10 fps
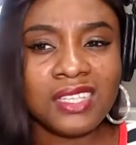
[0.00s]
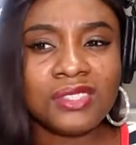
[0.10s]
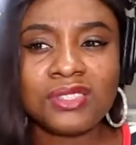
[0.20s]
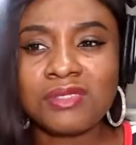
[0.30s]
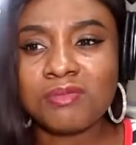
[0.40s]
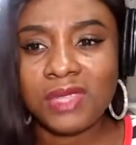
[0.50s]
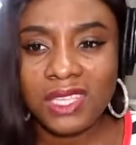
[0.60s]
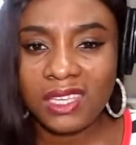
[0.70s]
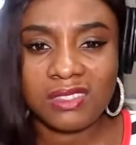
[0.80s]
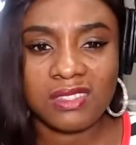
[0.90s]
It doesn't
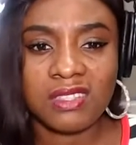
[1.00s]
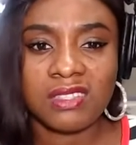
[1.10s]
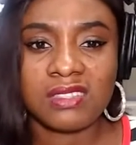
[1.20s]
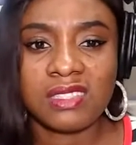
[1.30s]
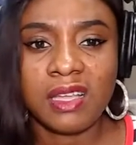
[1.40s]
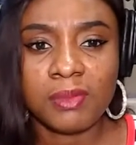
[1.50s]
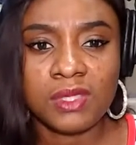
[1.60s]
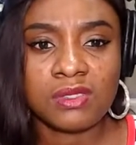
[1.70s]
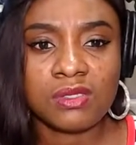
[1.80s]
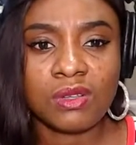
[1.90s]
make any sense. That
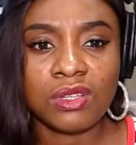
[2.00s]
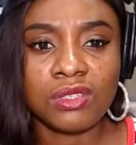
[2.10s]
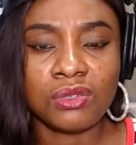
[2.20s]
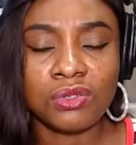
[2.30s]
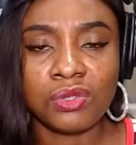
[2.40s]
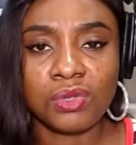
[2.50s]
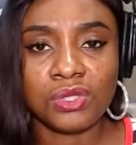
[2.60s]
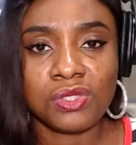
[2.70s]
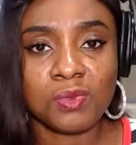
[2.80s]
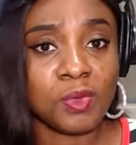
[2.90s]
means all along you were
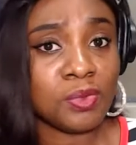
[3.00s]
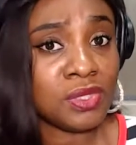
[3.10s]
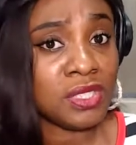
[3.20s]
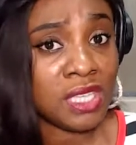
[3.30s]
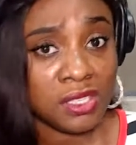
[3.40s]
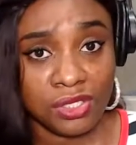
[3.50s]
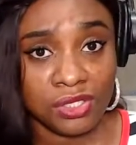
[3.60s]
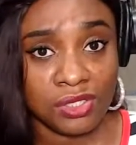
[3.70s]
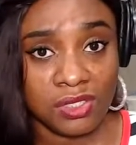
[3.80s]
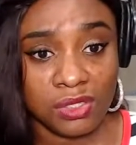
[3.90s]
just being
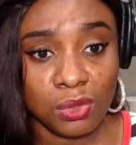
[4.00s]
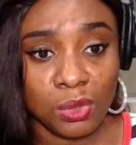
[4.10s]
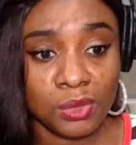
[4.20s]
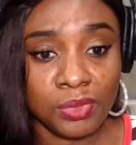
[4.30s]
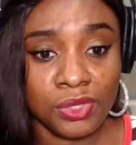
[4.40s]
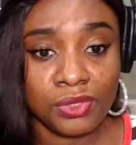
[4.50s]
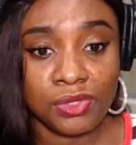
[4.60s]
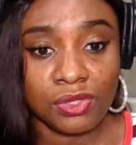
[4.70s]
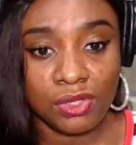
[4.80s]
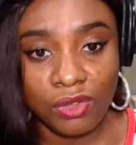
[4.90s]
pretentious, you weren't being
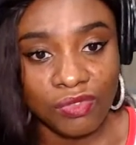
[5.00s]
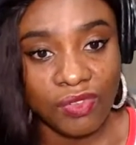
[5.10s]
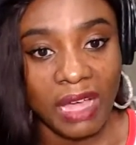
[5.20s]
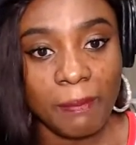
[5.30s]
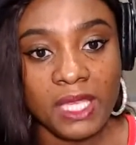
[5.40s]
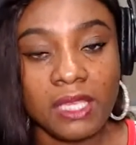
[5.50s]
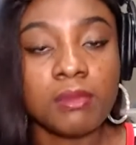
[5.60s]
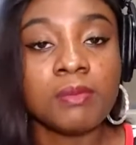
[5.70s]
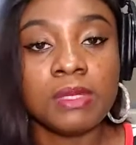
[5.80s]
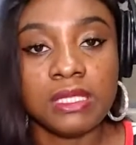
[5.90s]
yourself, and
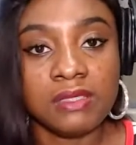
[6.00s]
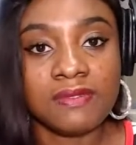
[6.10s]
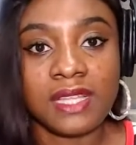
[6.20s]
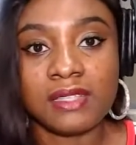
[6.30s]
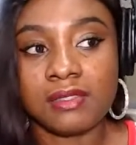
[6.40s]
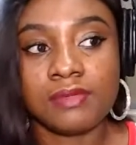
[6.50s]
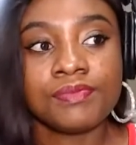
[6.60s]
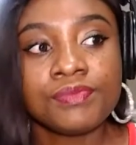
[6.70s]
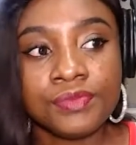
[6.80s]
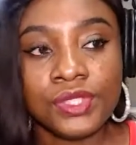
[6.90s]
making me believe that,
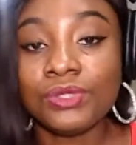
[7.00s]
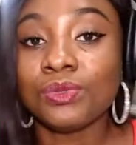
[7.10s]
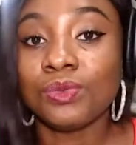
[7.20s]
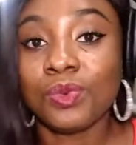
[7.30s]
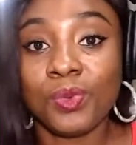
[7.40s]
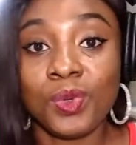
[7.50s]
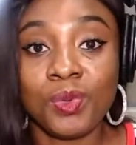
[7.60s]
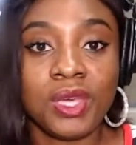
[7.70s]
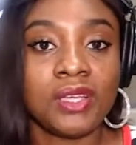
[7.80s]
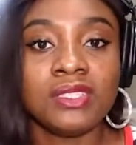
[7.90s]
we
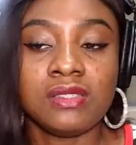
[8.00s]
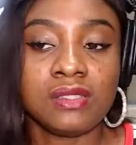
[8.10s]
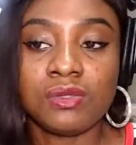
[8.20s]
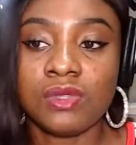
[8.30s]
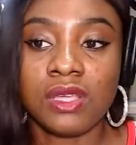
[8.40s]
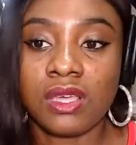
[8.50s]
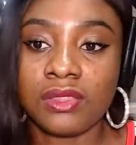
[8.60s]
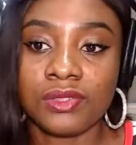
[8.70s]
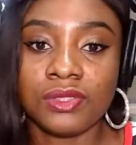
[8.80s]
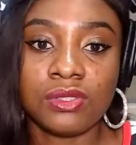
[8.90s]
were in this
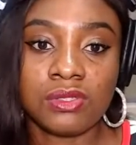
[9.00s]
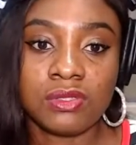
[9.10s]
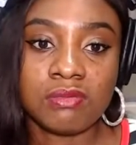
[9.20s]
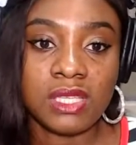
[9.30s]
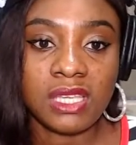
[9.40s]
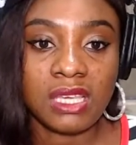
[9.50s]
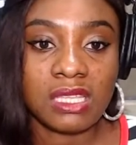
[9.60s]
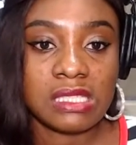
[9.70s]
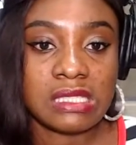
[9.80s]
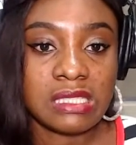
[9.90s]
together. It doesn't make
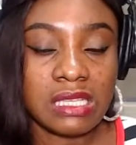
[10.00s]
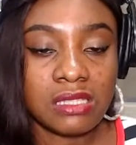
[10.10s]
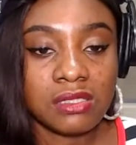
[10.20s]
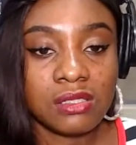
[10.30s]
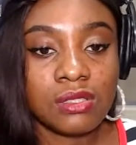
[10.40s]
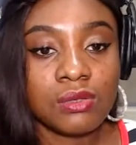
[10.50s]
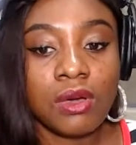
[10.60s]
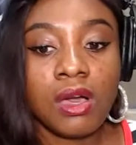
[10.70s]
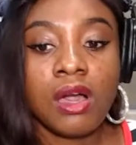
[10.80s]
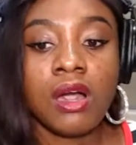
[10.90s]
any sense.
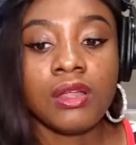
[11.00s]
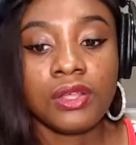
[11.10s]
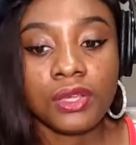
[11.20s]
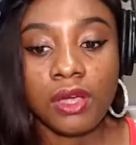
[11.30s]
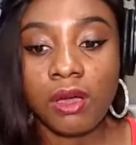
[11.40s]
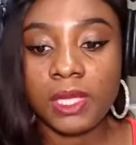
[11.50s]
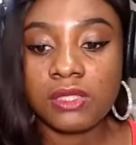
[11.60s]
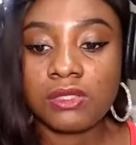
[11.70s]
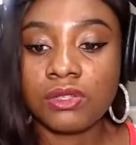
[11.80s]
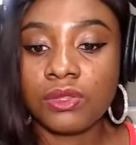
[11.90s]
So, another
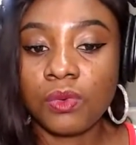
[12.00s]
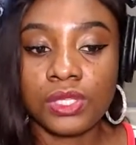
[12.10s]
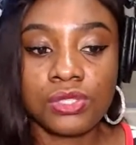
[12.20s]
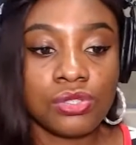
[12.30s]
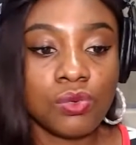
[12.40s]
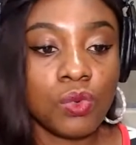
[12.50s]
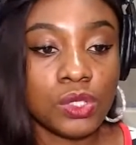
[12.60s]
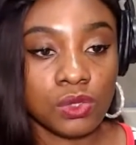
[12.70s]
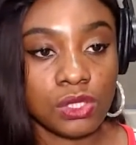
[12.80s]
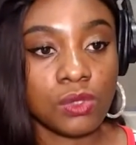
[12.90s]
comment on the question,
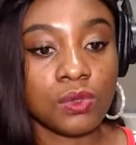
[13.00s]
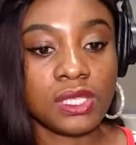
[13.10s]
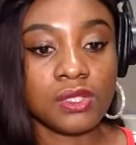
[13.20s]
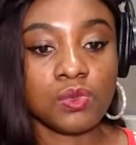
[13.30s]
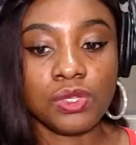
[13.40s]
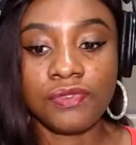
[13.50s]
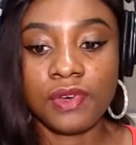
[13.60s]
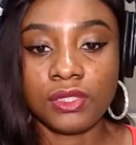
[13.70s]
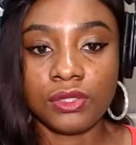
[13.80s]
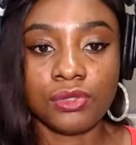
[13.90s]
what was the coldest way you
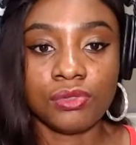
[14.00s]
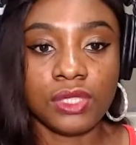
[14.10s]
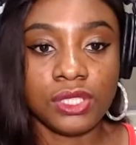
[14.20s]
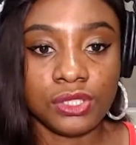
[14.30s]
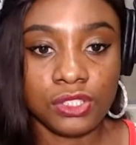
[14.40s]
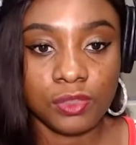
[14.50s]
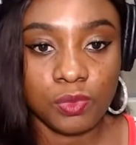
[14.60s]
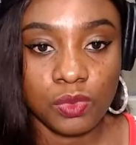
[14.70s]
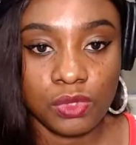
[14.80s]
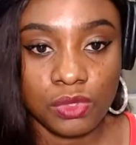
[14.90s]
found out your
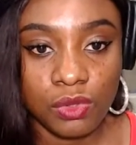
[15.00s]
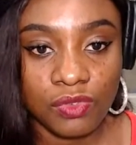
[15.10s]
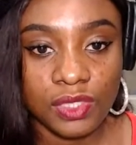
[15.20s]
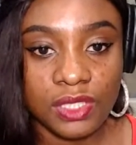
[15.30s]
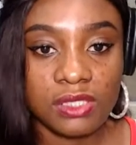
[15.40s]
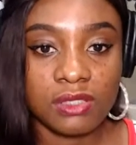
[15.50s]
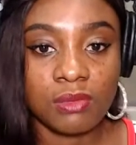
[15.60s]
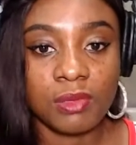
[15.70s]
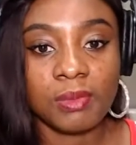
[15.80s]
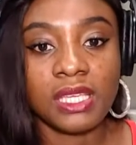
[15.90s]
relationship was over? His
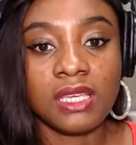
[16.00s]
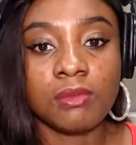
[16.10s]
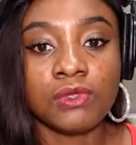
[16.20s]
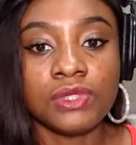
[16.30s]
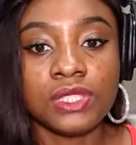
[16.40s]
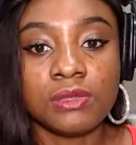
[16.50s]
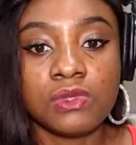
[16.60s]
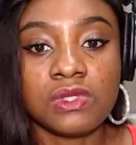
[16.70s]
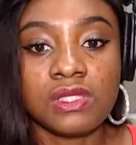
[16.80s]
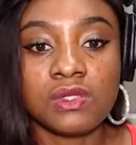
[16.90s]
number became
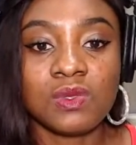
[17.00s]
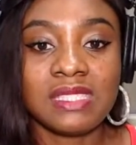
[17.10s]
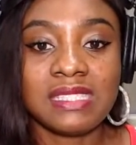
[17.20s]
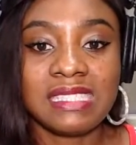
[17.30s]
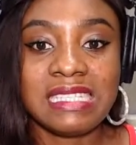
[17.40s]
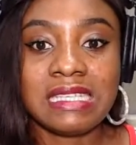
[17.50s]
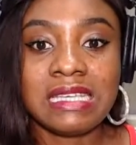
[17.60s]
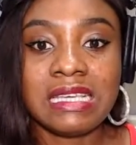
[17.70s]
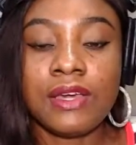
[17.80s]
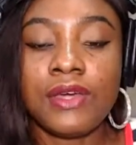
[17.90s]
unreachable since
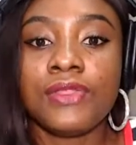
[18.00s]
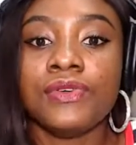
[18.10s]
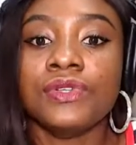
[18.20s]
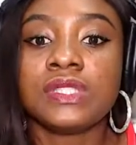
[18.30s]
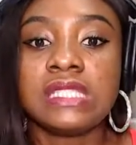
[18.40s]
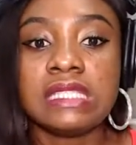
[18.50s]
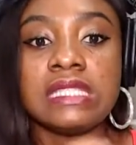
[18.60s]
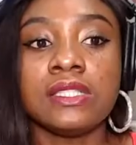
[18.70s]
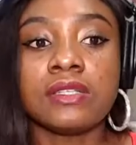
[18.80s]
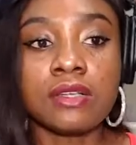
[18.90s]

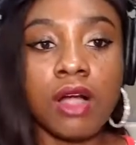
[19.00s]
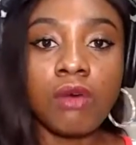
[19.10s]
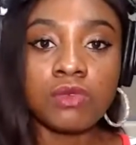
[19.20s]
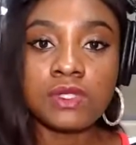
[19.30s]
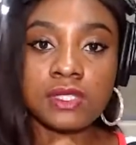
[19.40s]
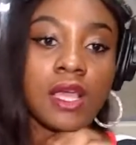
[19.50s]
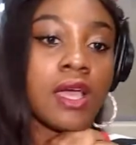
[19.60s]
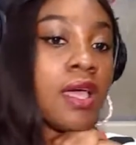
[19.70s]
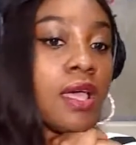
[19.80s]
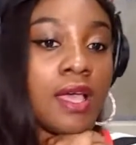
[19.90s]
2013.
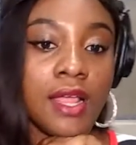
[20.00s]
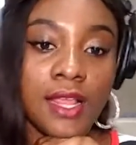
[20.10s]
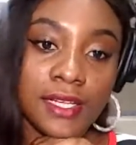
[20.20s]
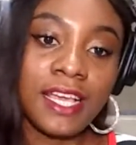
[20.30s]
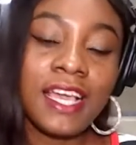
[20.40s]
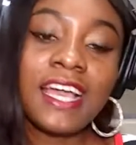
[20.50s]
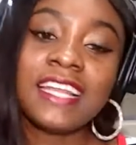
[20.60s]
Ghosted.